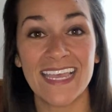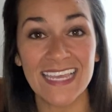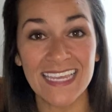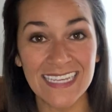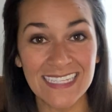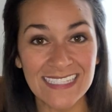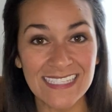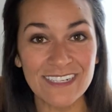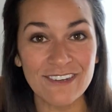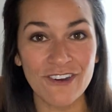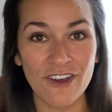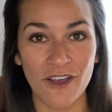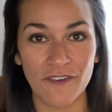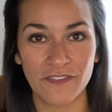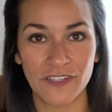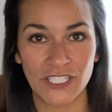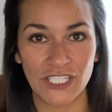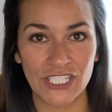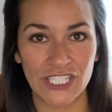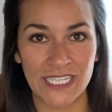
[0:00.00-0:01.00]
into
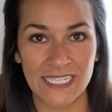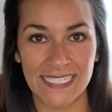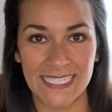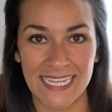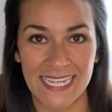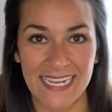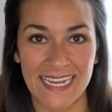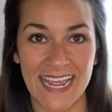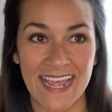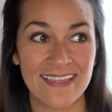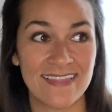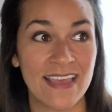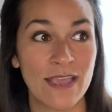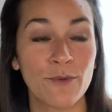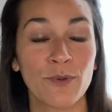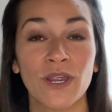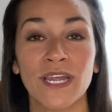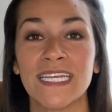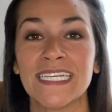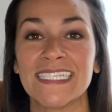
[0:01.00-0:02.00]
crawfish season and they
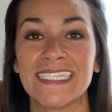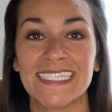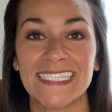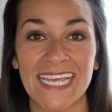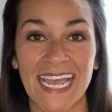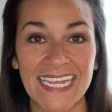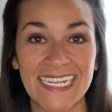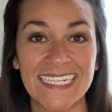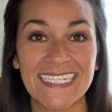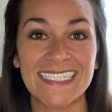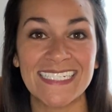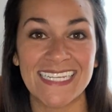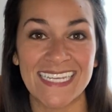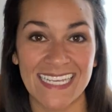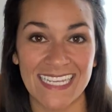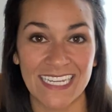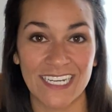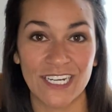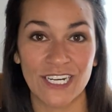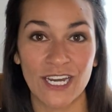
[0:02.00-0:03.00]
were excited to
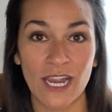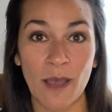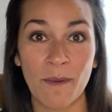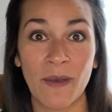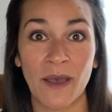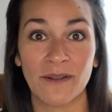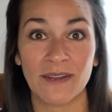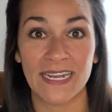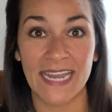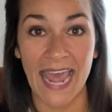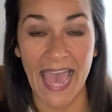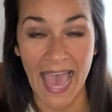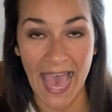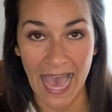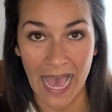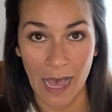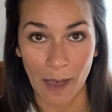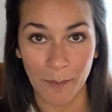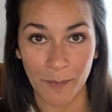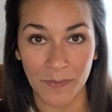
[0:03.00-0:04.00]
hear about an
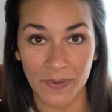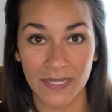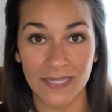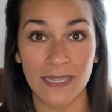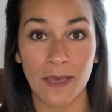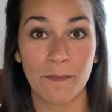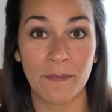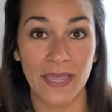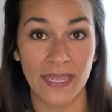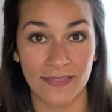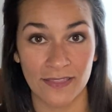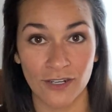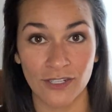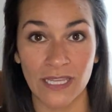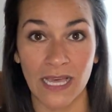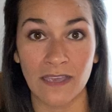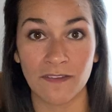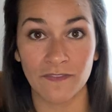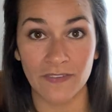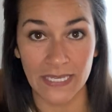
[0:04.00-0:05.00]
app that made their
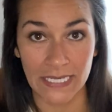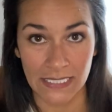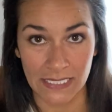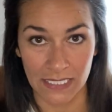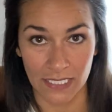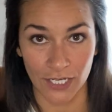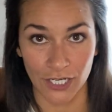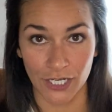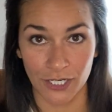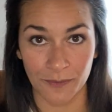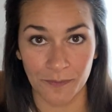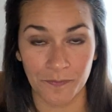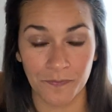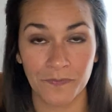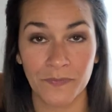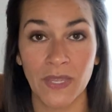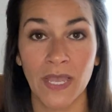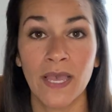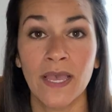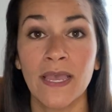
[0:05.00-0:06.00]
life easier.
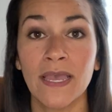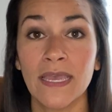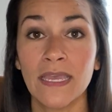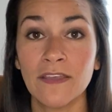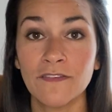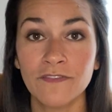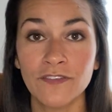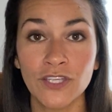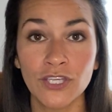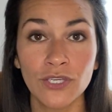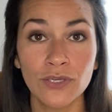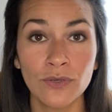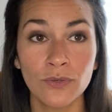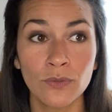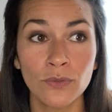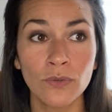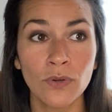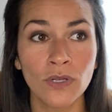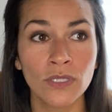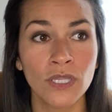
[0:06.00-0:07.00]
If
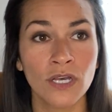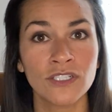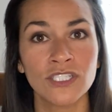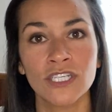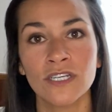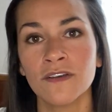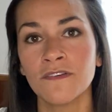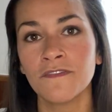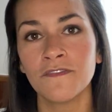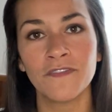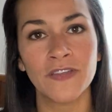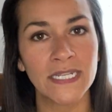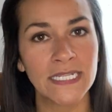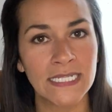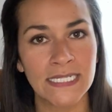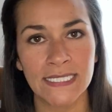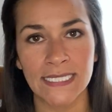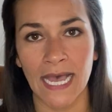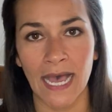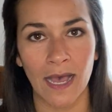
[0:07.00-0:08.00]
you are launching a
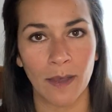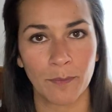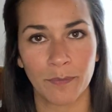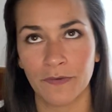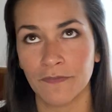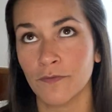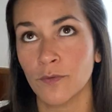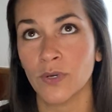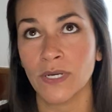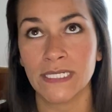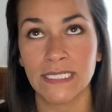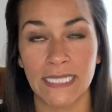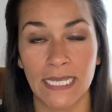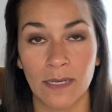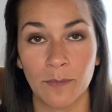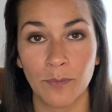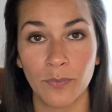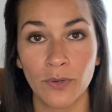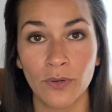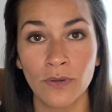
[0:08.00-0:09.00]
fitness app, for
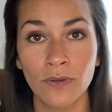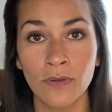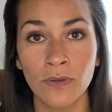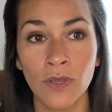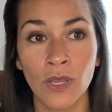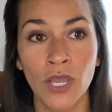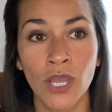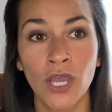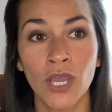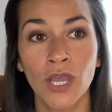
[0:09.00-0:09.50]
example,